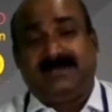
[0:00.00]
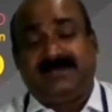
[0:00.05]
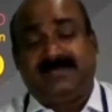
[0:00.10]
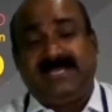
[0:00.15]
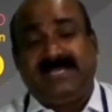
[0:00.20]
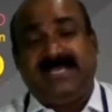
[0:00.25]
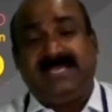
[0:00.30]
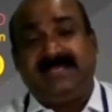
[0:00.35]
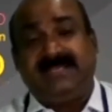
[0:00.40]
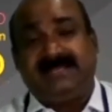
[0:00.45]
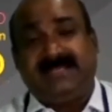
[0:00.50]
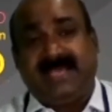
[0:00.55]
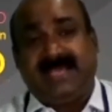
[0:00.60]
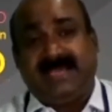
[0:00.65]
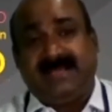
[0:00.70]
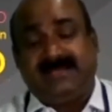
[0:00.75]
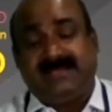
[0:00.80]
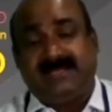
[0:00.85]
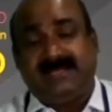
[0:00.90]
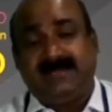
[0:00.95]
seeing
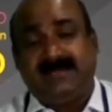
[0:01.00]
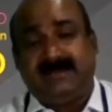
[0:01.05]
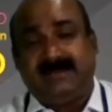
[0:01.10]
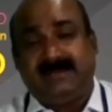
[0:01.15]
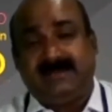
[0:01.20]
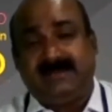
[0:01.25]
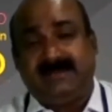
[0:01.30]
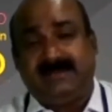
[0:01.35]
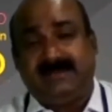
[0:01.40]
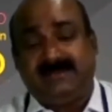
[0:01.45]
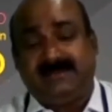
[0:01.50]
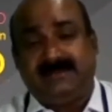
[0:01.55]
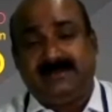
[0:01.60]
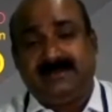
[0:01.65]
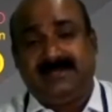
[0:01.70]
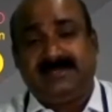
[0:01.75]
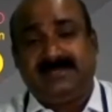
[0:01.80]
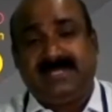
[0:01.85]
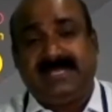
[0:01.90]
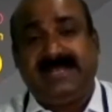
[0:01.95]
that,
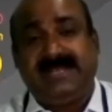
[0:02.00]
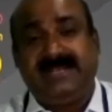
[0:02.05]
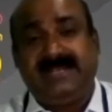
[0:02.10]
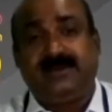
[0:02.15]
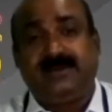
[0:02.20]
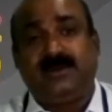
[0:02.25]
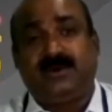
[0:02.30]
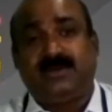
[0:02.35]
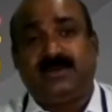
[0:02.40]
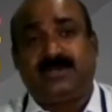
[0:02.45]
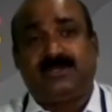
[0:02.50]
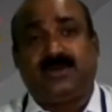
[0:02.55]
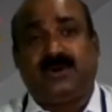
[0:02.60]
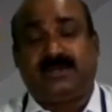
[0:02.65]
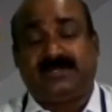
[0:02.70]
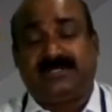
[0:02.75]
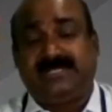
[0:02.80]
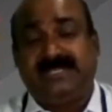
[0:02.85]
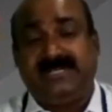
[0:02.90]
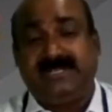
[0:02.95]
this lady got
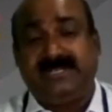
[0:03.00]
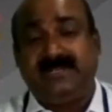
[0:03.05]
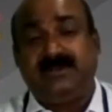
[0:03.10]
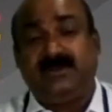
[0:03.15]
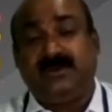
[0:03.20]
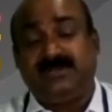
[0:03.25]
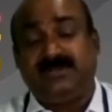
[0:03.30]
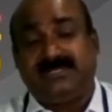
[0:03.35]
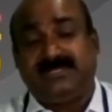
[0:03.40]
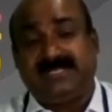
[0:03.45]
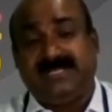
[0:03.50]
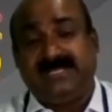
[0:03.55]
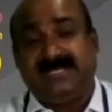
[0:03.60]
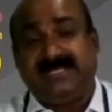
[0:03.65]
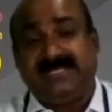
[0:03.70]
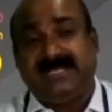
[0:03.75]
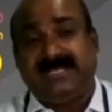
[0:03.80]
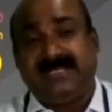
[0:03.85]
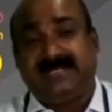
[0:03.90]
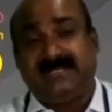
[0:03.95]
shocked. She did not see
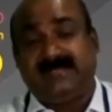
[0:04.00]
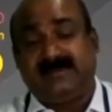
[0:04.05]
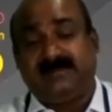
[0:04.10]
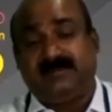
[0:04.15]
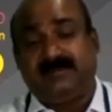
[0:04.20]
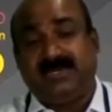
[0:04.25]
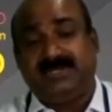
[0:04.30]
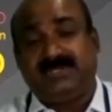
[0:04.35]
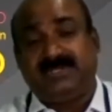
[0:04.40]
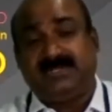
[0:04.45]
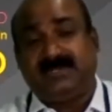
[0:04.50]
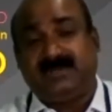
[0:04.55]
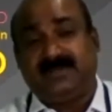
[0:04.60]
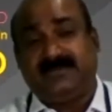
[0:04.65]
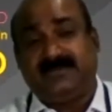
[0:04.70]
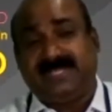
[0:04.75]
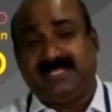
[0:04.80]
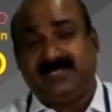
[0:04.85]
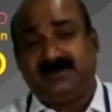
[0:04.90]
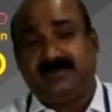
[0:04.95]
that picture of
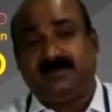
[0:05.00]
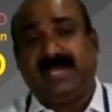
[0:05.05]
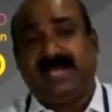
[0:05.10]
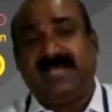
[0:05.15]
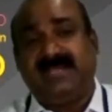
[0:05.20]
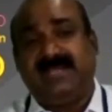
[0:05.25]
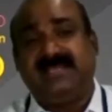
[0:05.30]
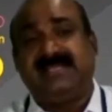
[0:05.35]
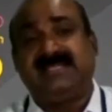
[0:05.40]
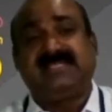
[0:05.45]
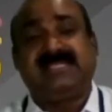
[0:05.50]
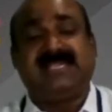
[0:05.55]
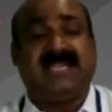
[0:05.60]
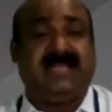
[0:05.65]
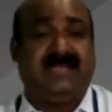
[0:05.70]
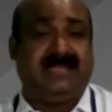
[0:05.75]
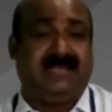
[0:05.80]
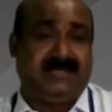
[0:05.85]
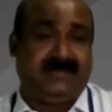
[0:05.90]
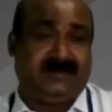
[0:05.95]
that smiling
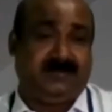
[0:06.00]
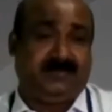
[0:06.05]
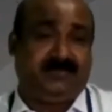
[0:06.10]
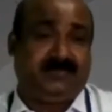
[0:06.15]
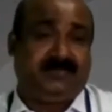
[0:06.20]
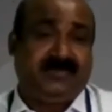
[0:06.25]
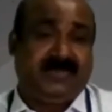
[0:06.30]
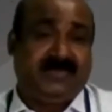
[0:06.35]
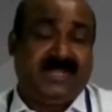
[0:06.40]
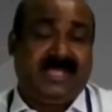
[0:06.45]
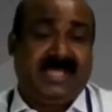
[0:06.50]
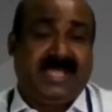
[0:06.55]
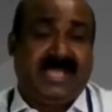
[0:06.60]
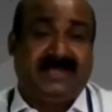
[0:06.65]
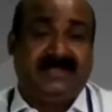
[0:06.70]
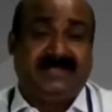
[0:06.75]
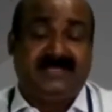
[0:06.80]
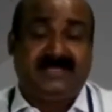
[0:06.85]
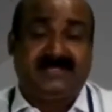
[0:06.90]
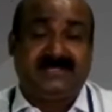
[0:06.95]
child.
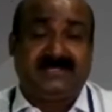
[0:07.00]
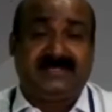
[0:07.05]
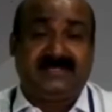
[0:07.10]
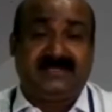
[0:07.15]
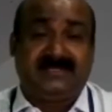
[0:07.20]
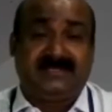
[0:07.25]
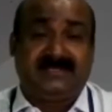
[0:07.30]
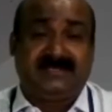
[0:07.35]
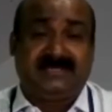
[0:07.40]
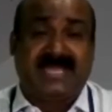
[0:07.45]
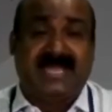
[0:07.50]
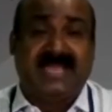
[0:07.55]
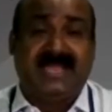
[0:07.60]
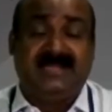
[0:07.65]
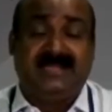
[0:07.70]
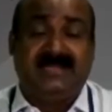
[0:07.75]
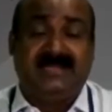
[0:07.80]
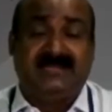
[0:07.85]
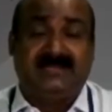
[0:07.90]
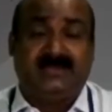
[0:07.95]
And this
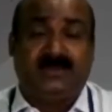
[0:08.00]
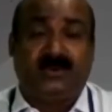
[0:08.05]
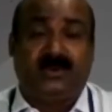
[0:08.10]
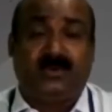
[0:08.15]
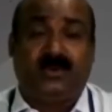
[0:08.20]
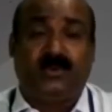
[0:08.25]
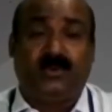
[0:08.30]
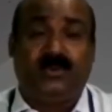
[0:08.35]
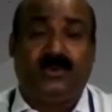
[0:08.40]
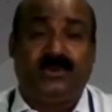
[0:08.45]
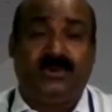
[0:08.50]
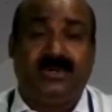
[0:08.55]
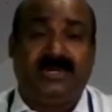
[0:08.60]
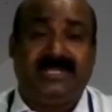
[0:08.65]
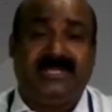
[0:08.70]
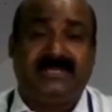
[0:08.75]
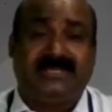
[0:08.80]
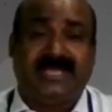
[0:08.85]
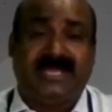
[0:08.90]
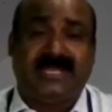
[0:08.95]
child saw
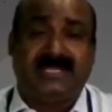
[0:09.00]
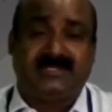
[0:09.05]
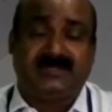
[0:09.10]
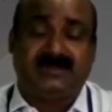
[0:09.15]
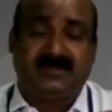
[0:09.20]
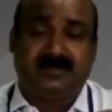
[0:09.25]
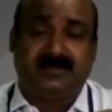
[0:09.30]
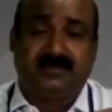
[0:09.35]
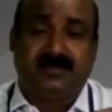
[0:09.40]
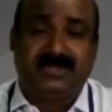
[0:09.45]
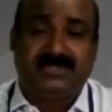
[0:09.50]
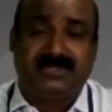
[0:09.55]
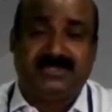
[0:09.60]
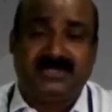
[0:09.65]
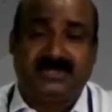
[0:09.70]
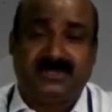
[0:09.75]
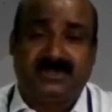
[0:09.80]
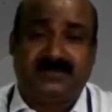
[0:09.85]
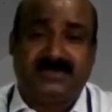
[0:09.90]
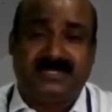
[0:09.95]
only that
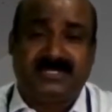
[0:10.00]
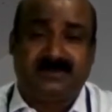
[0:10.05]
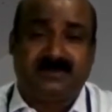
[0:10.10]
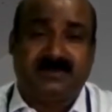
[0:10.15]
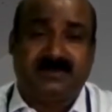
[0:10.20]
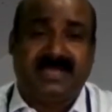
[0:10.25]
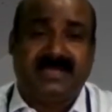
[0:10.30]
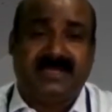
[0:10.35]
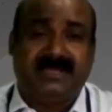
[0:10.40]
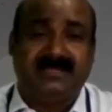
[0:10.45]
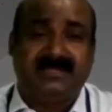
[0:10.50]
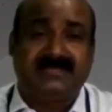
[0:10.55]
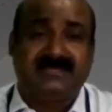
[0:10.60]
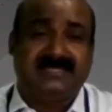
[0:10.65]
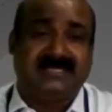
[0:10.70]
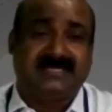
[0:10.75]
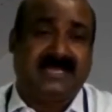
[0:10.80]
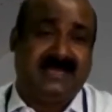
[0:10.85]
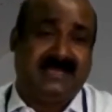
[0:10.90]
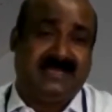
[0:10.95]
picture of the smiling
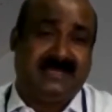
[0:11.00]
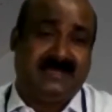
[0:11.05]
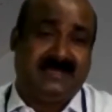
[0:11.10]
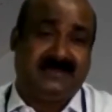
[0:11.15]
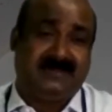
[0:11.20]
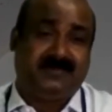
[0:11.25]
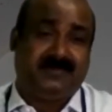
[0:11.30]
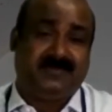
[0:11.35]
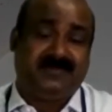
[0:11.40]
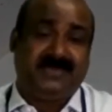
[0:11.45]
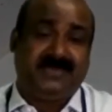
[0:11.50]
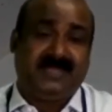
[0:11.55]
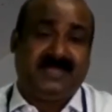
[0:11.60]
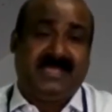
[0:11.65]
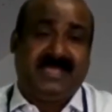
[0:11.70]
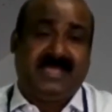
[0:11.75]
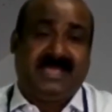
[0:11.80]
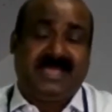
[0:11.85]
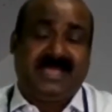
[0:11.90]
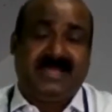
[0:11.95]
child.
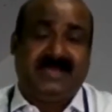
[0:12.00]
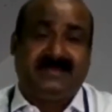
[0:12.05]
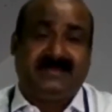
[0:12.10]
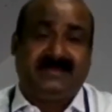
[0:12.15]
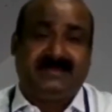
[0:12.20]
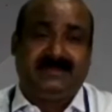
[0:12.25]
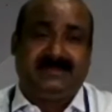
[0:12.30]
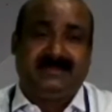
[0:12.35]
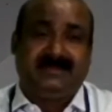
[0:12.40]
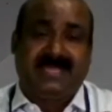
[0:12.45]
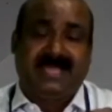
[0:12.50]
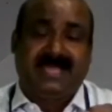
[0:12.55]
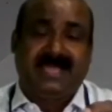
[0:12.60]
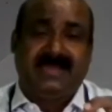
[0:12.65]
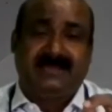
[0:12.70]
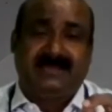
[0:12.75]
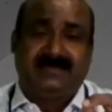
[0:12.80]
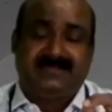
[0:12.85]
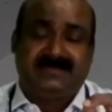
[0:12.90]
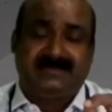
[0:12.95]
And
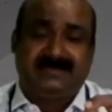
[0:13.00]
that